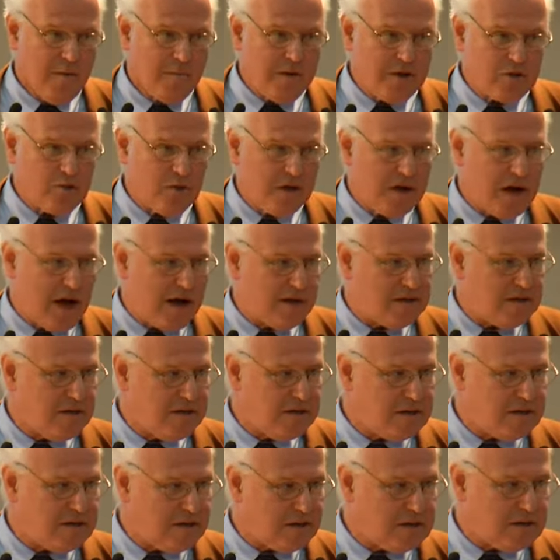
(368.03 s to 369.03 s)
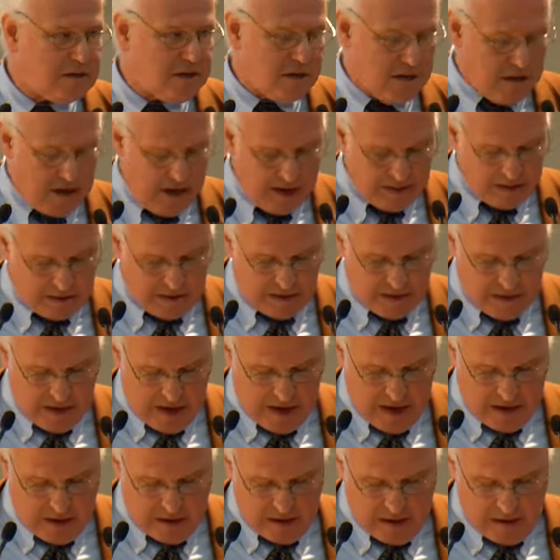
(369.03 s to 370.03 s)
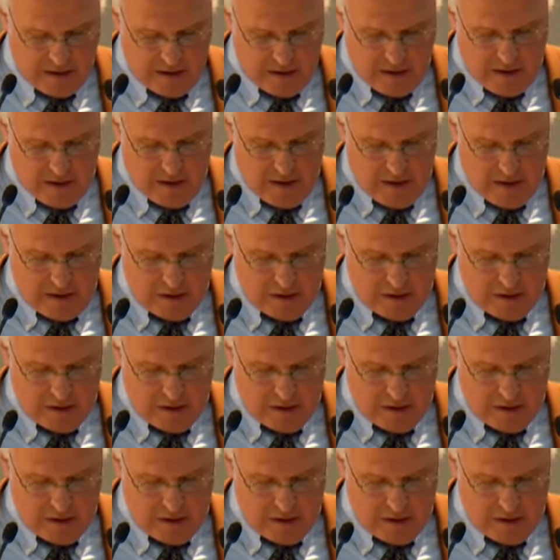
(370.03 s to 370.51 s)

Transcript: Between 1960 and 1990,